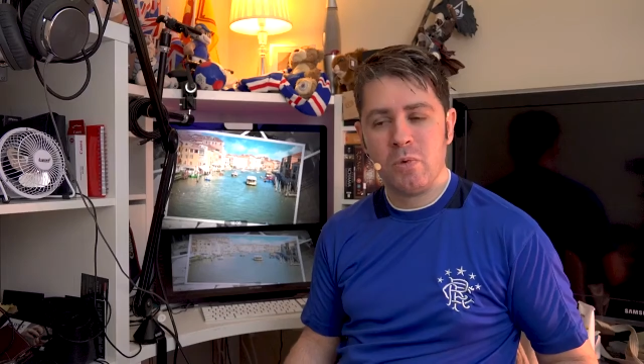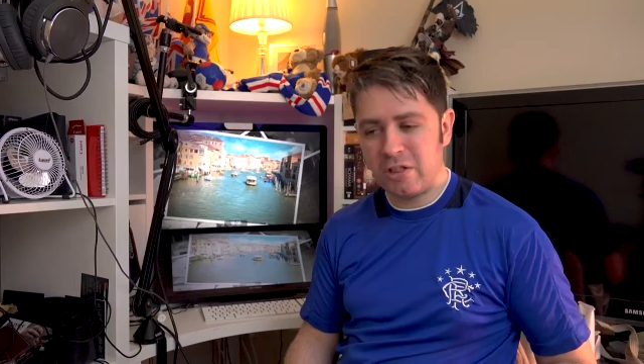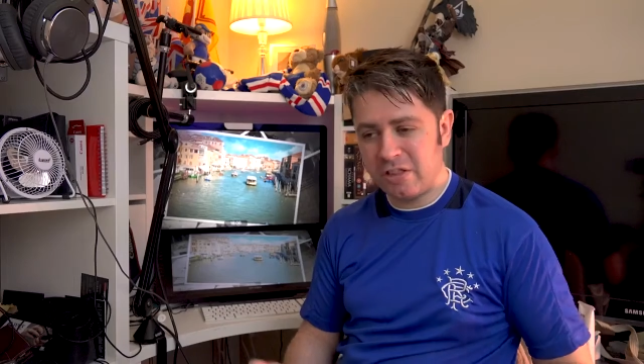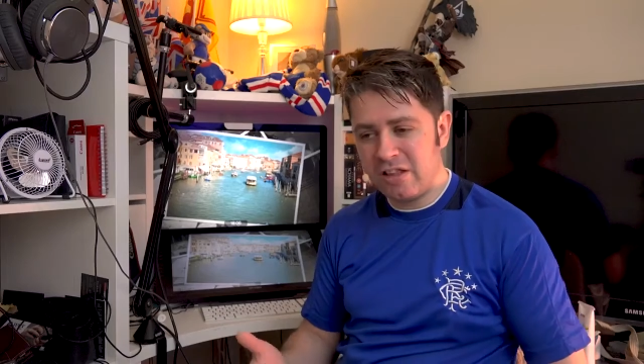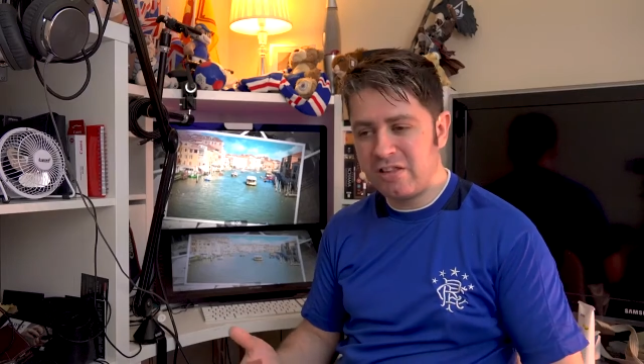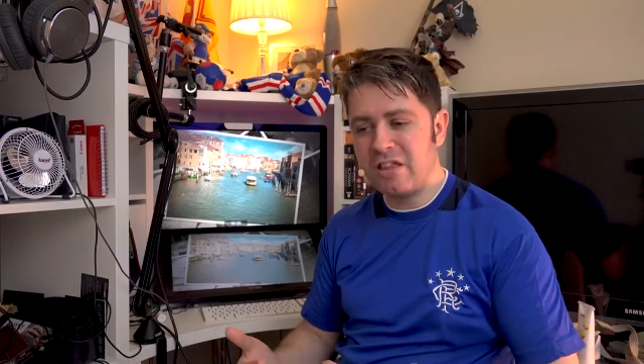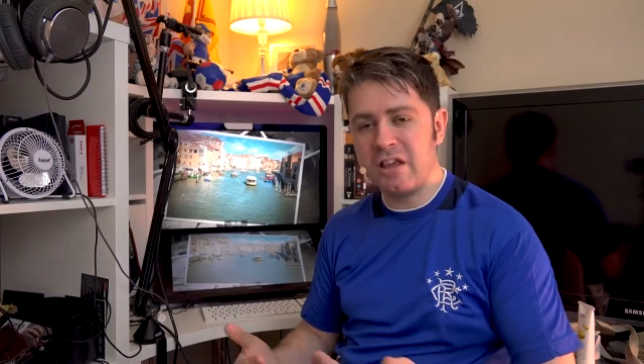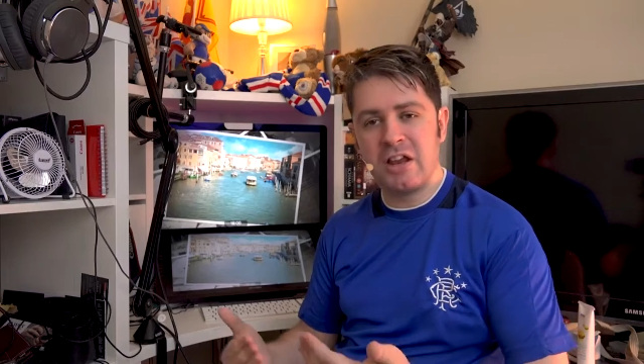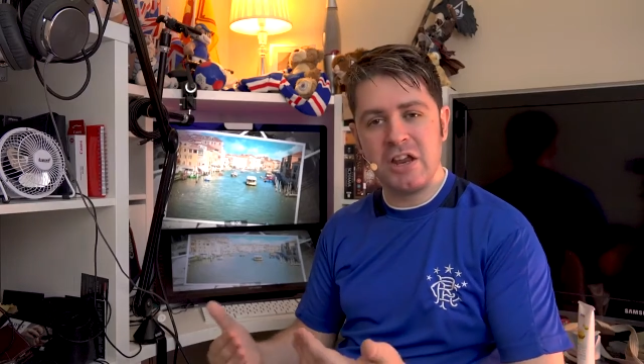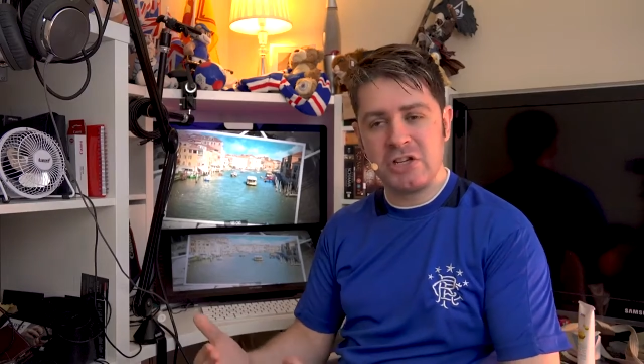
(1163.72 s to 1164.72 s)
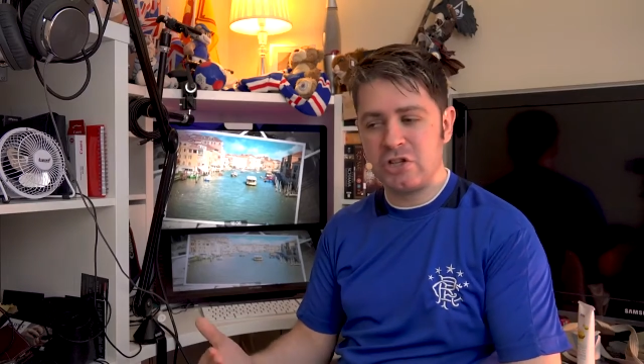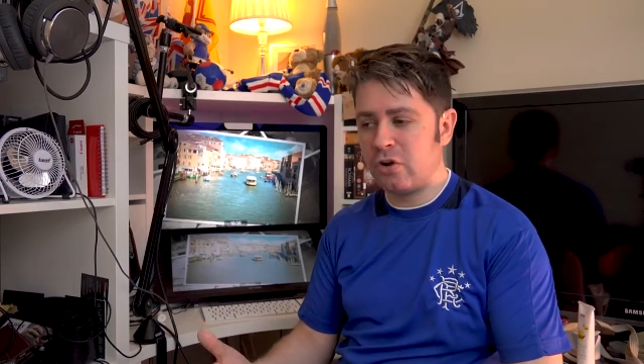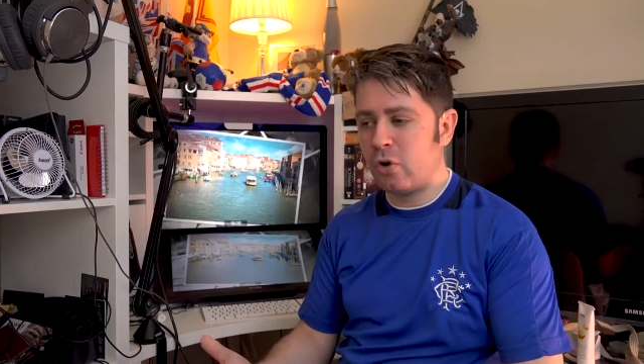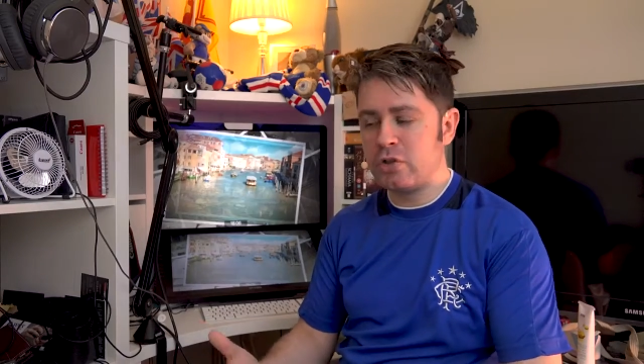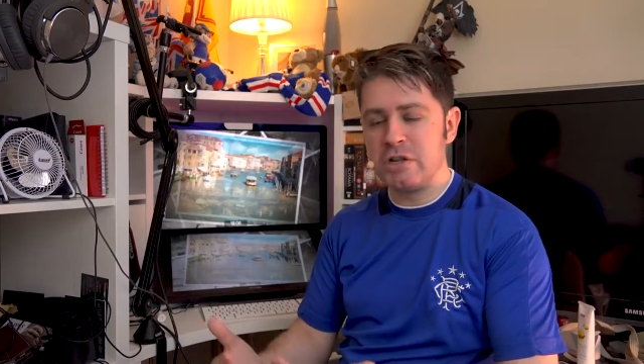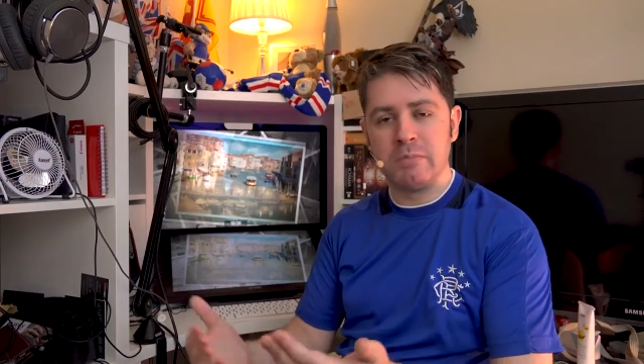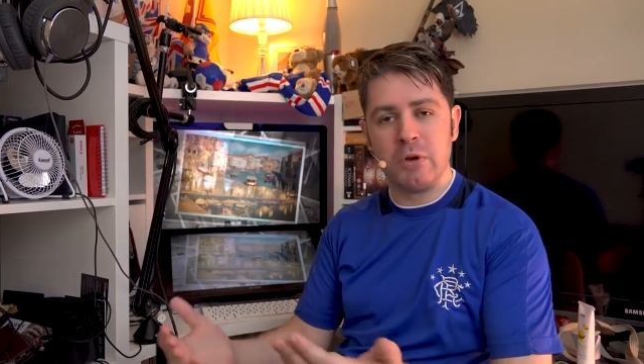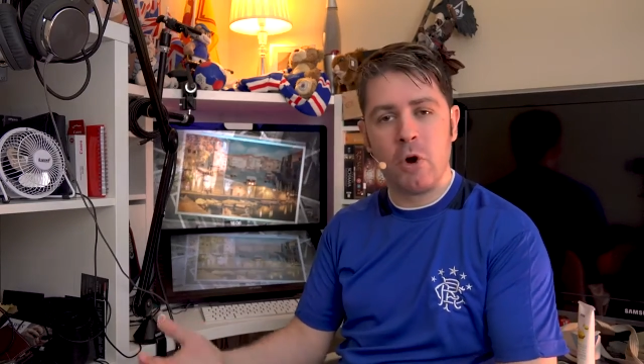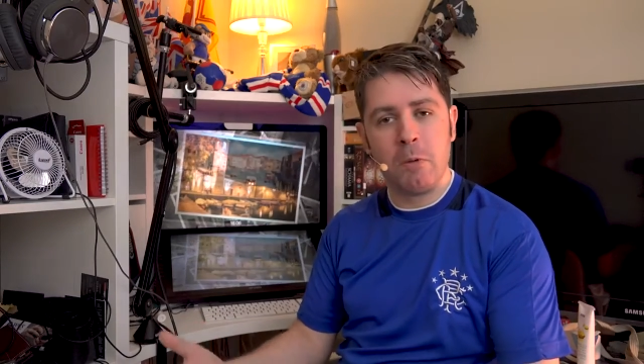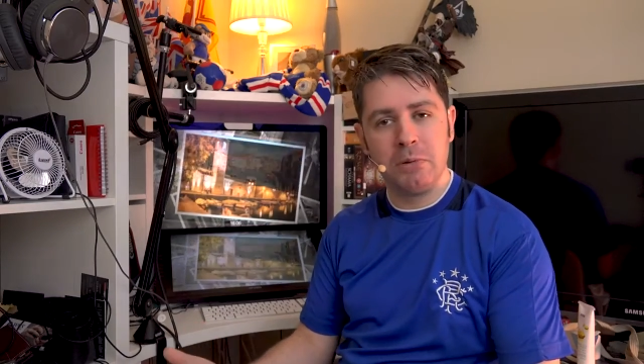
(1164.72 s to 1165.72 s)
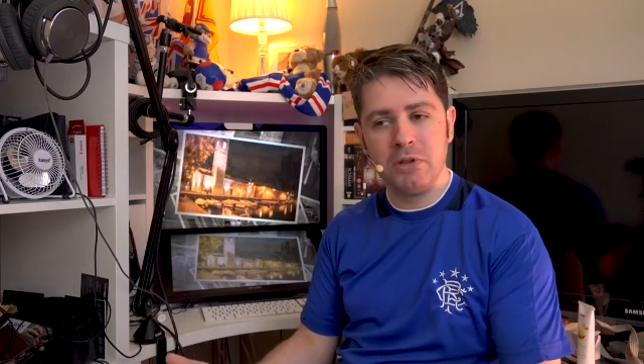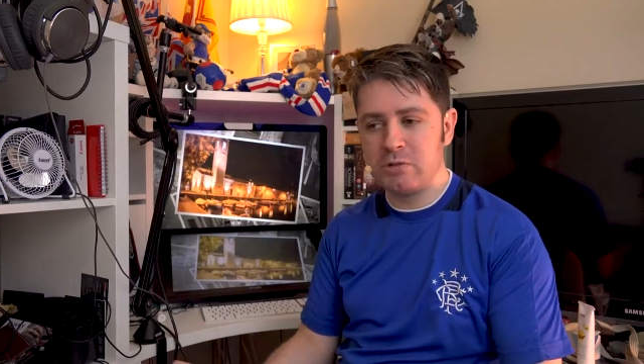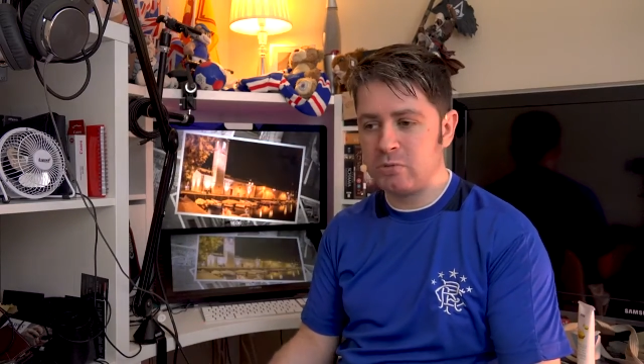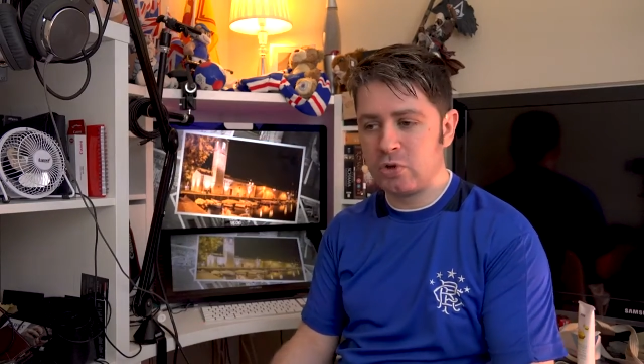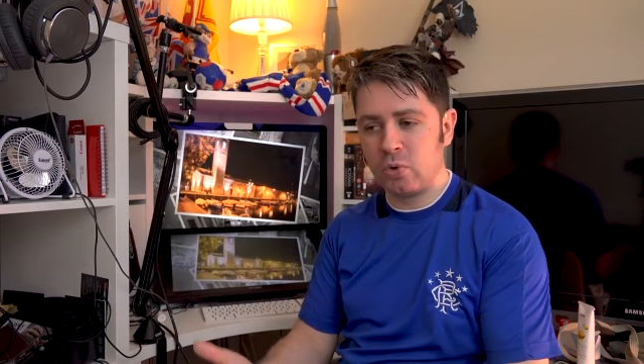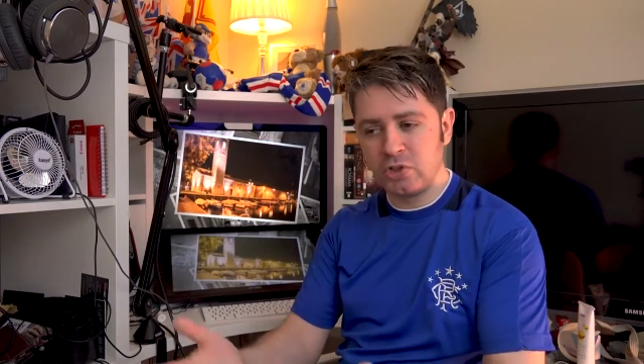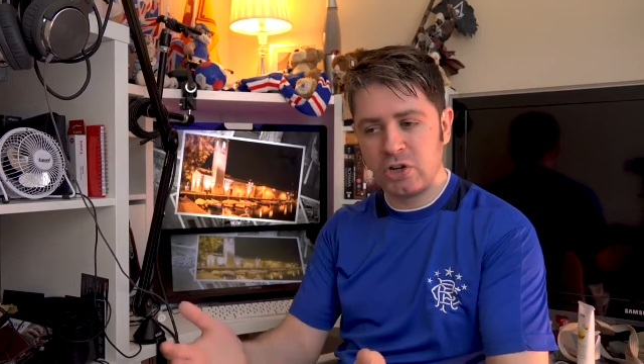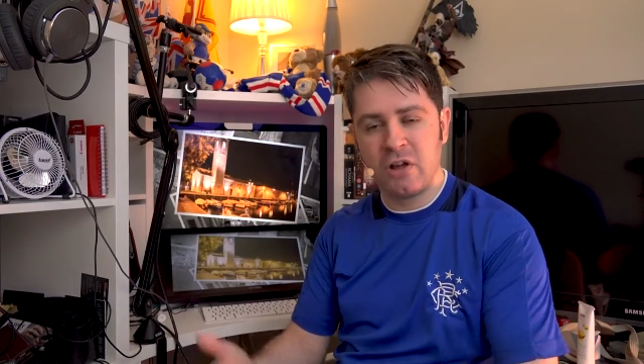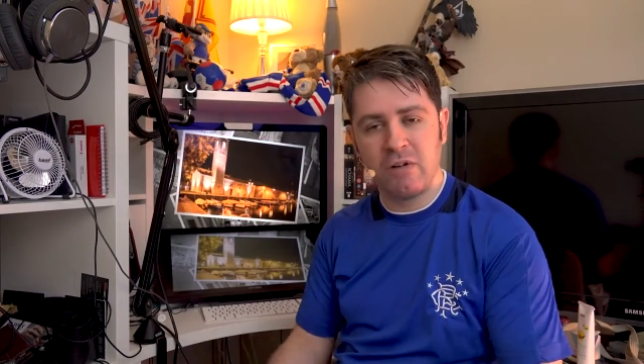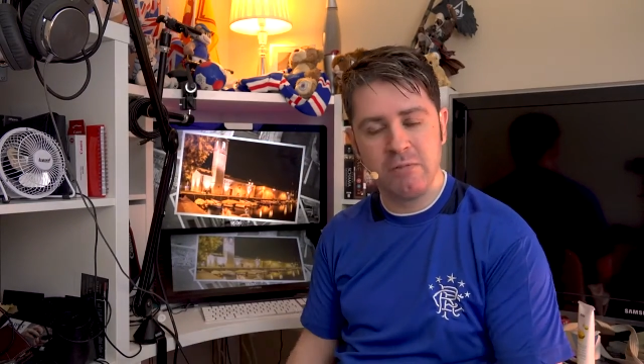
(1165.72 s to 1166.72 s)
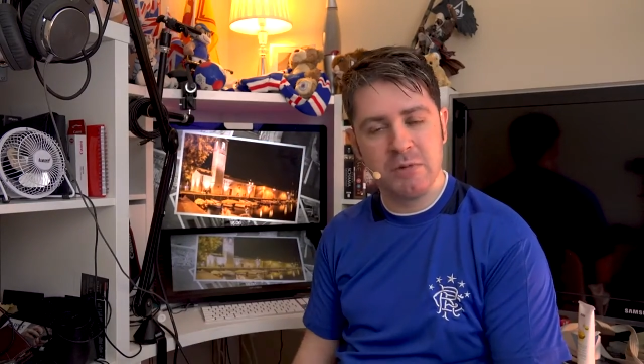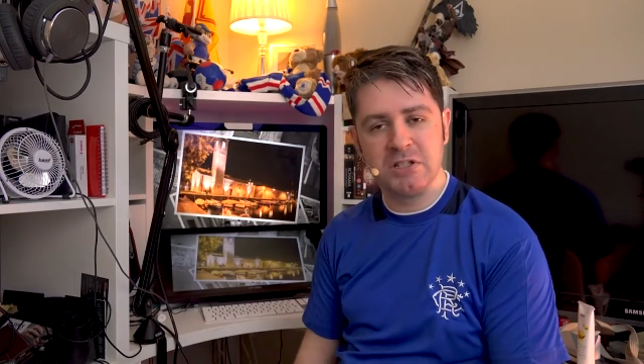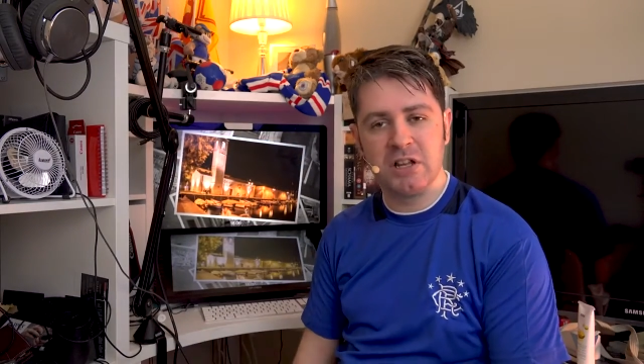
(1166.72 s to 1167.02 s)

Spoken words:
What led to the creation of all these monopolies was all your government's